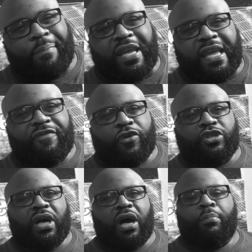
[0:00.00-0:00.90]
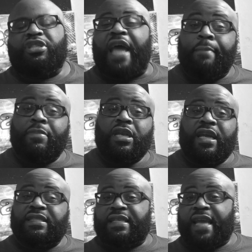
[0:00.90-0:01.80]
that big hit versus Chapman
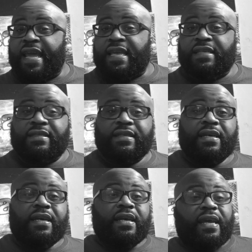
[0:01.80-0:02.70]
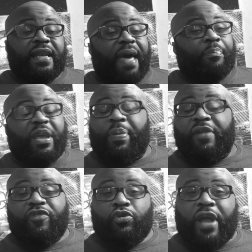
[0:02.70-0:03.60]
against the Yankees in that big
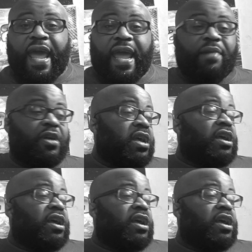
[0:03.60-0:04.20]
pivotal game,